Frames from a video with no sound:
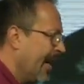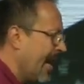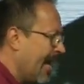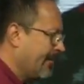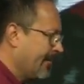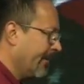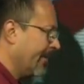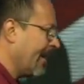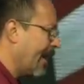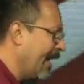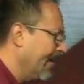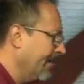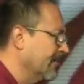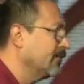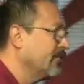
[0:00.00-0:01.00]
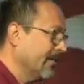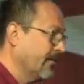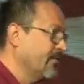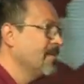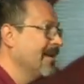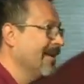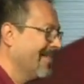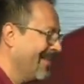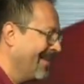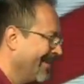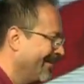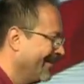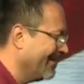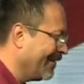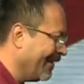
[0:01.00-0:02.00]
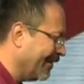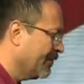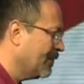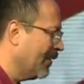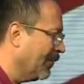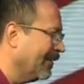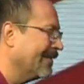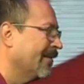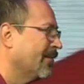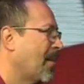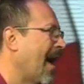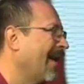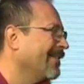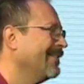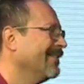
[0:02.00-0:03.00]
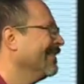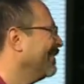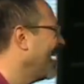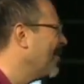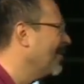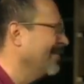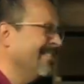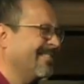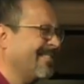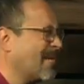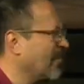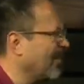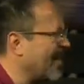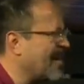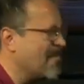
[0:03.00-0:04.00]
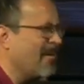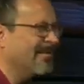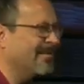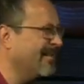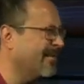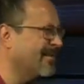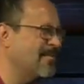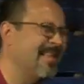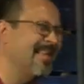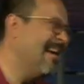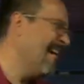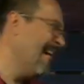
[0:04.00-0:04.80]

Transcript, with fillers: And so the guy, it was Chuck Smith. So Chuck Smith was his pastor, and this guy was just complaining about Chuck Smith.